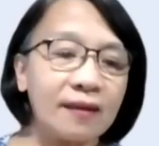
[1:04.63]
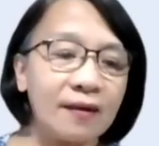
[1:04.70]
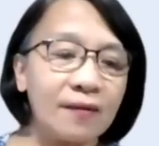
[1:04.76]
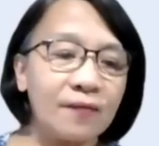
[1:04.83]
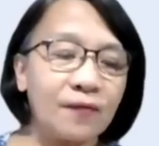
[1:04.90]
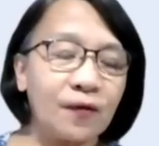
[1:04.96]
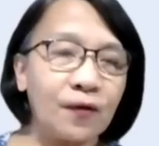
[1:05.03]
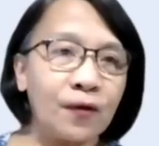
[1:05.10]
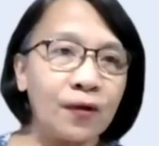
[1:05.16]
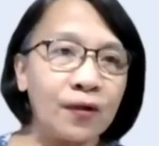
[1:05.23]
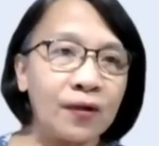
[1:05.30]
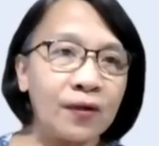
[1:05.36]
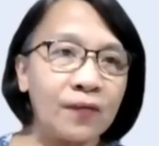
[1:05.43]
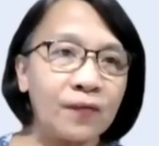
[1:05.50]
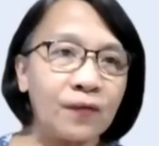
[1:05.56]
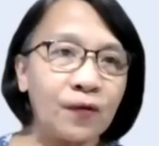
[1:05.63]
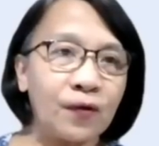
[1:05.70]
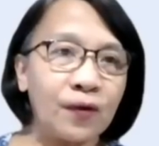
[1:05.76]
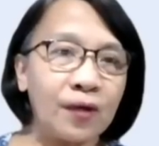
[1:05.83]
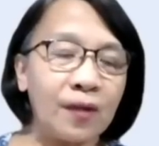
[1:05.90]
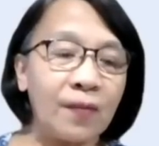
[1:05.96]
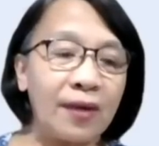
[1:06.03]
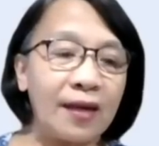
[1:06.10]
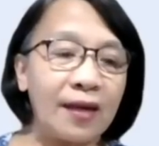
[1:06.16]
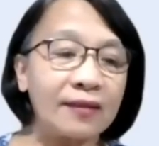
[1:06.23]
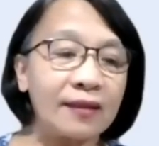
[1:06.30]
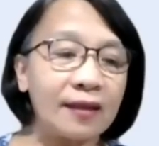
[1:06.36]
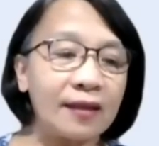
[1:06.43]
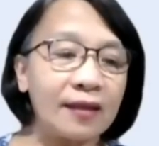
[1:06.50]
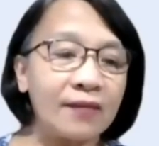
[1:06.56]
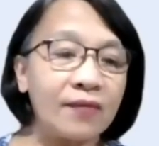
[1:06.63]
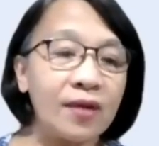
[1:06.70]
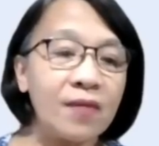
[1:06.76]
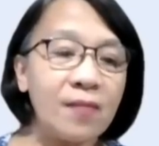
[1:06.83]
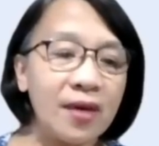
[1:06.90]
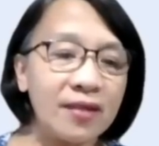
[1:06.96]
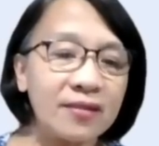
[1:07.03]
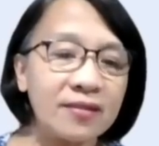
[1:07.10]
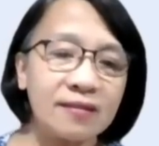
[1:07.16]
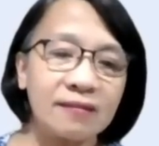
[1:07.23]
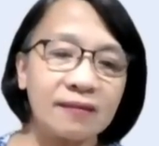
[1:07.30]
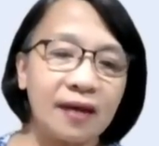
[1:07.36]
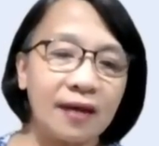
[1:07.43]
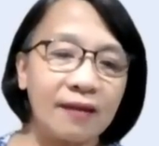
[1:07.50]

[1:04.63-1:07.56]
for the bilateral agreements. I